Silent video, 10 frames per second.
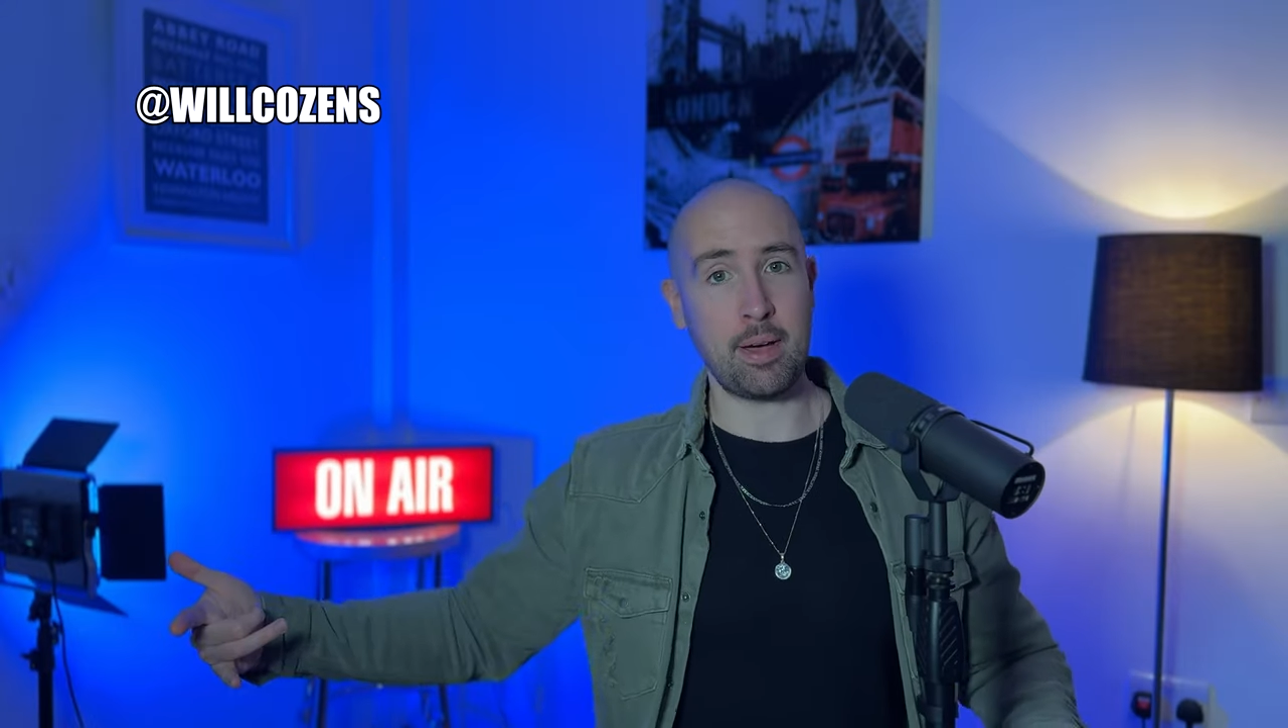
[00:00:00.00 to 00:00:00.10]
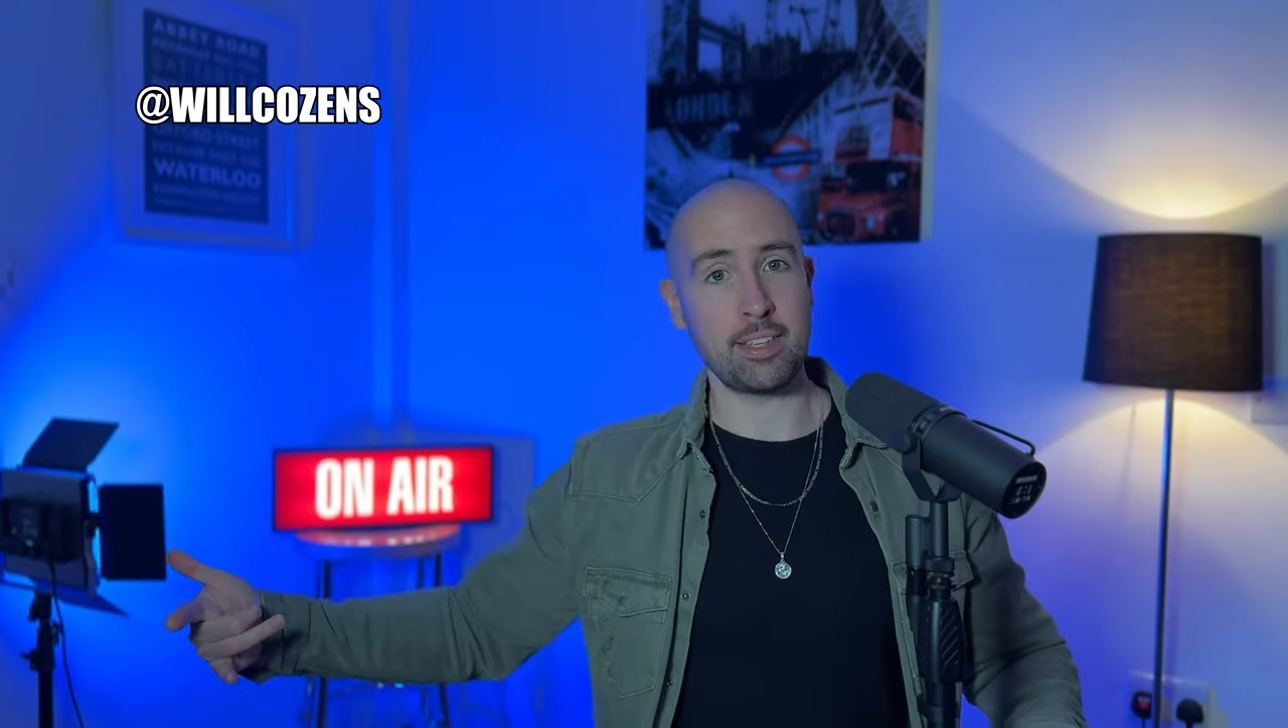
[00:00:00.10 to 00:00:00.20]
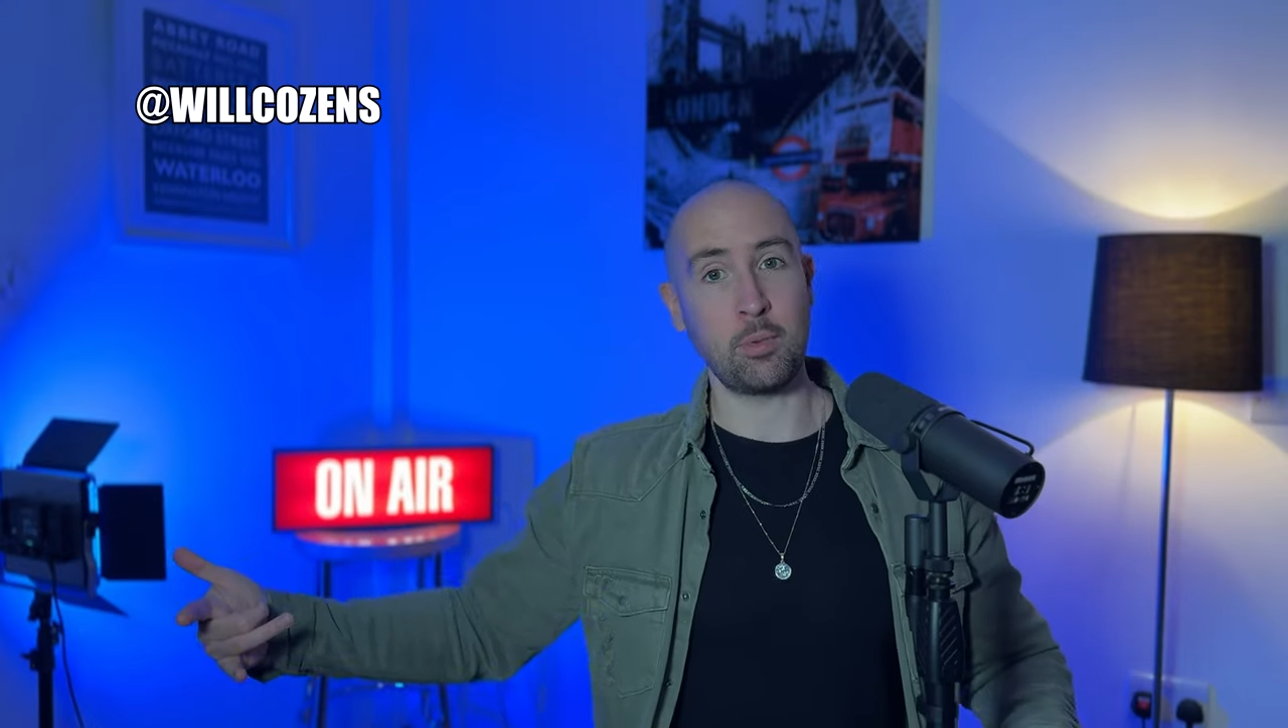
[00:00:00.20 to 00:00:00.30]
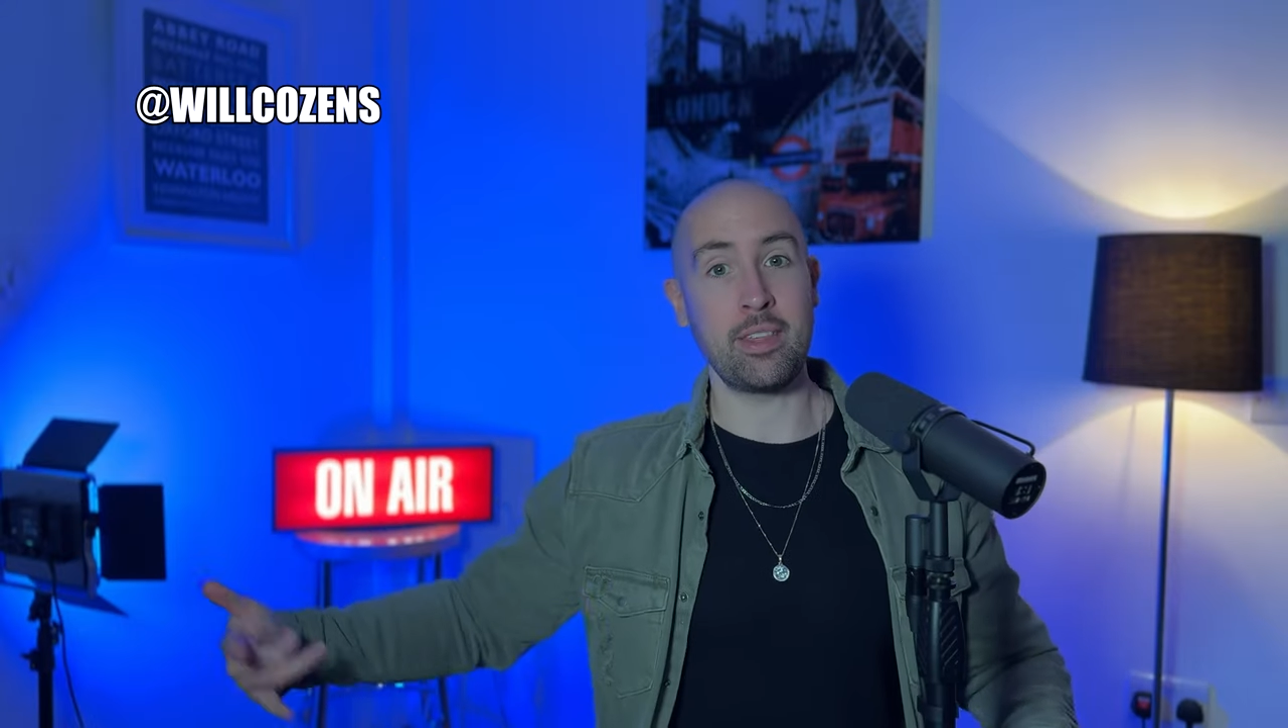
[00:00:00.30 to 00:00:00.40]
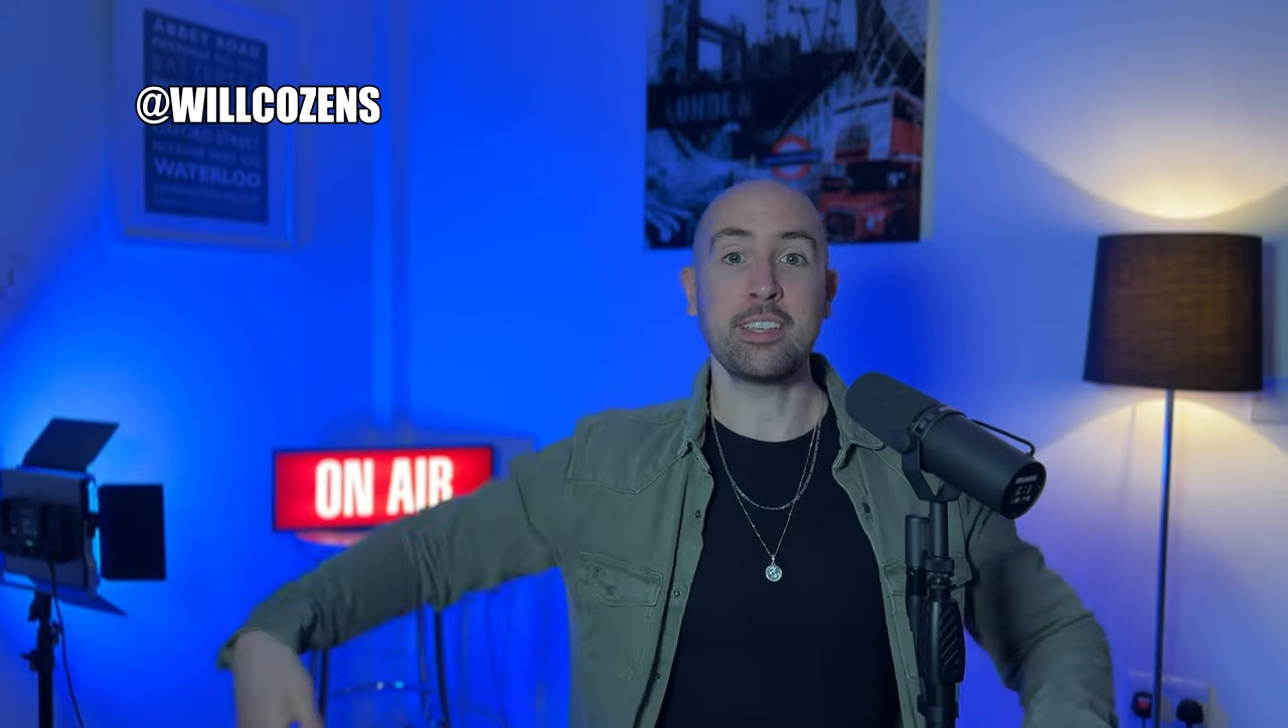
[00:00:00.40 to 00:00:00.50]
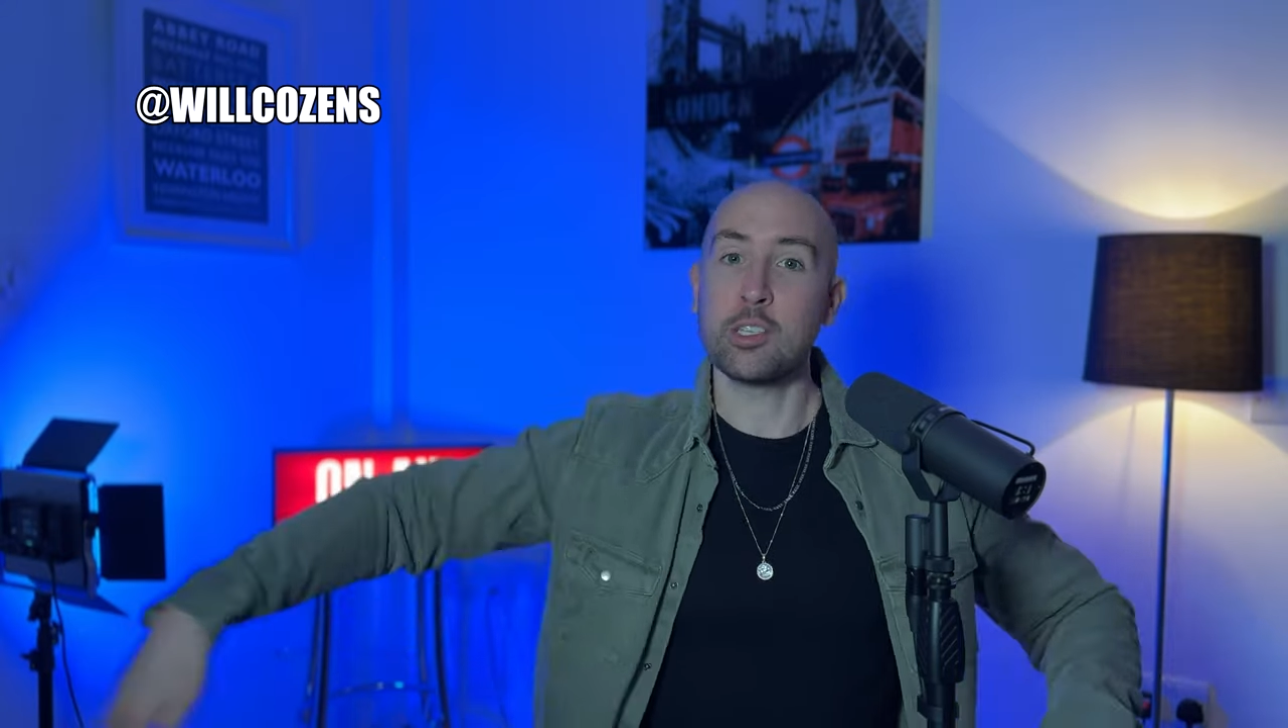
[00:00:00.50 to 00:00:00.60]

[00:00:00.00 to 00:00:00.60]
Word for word: butter with it.